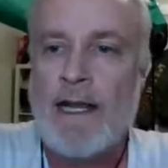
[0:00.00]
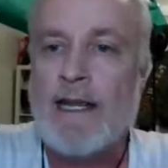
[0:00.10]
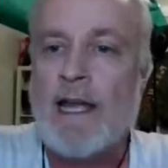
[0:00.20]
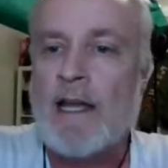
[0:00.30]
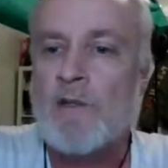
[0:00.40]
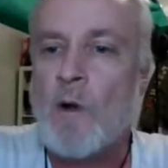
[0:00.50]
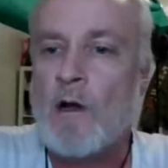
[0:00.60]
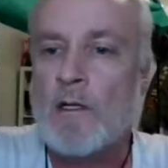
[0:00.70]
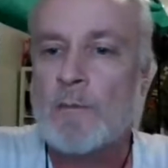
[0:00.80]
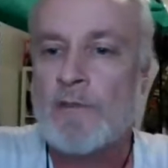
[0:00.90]
Hey guys,
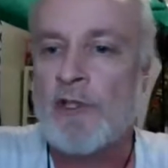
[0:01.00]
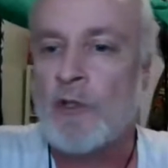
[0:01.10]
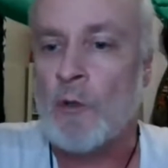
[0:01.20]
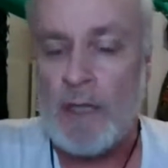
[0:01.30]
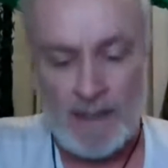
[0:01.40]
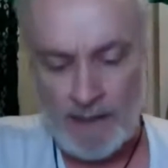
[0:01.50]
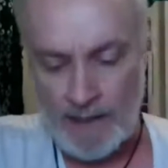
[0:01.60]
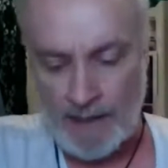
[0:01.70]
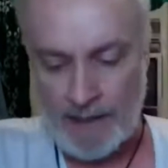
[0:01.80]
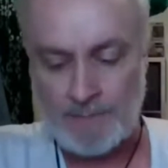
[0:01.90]
welcome to
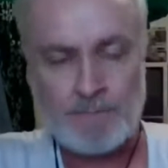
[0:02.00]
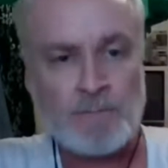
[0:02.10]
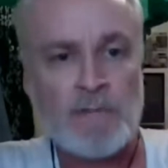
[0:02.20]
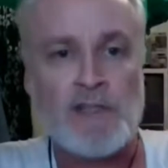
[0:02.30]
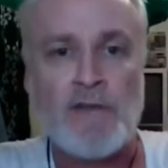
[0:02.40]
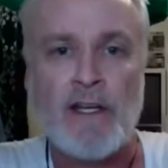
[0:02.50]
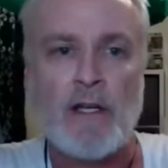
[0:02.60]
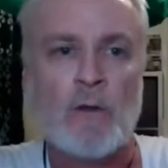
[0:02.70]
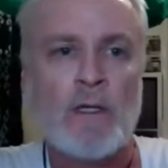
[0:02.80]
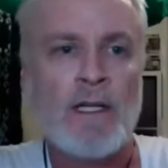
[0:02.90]
this
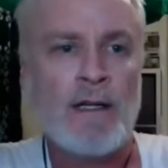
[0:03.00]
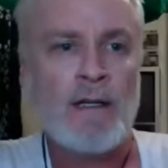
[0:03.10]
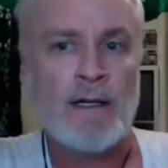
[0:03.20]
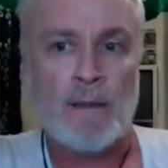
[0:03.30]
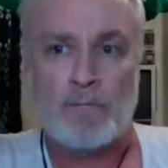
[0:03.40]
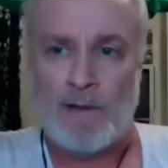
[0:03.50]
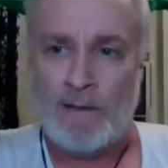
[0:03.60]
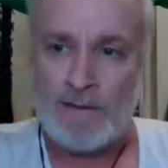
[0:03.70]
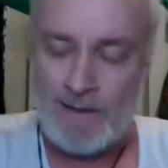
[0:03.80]
video. Um,